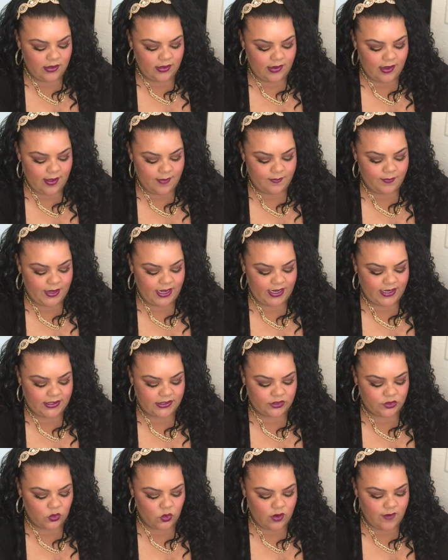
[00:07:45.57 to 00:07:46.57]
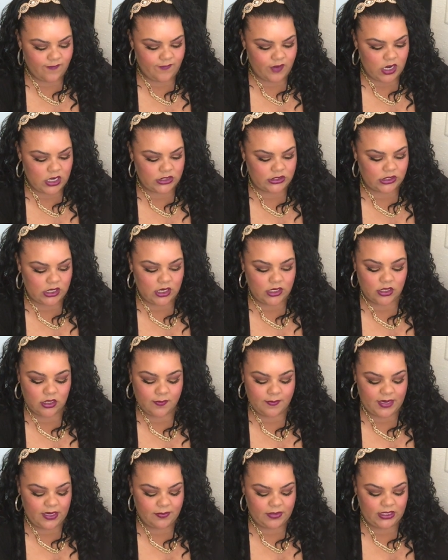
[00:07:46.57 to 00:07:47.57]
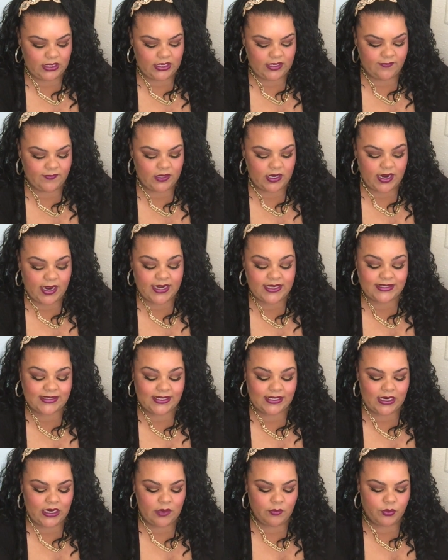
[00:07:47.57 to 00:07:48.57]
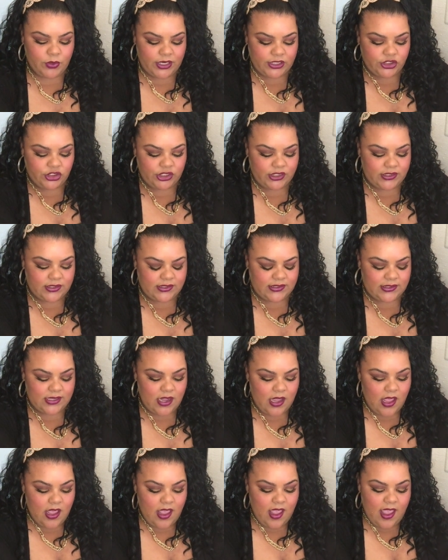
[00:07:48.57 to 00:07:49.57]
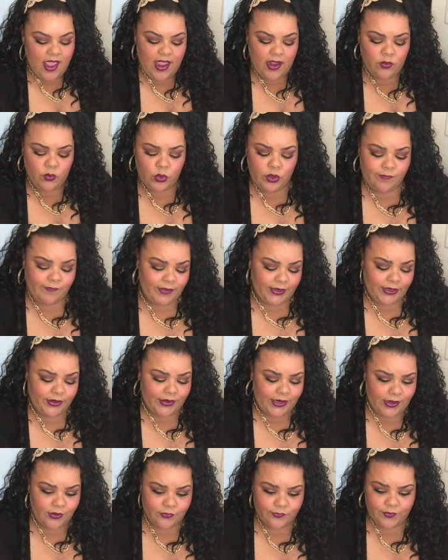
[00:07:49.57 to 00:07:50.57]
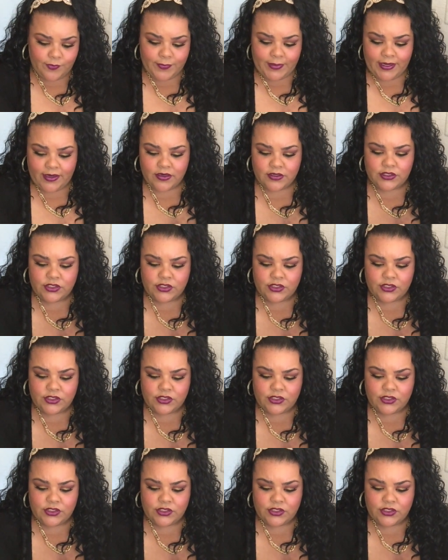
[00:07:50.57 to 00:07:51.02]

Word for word: gum paste or fondant or maybe even icing impressions and we'll figure it out from there.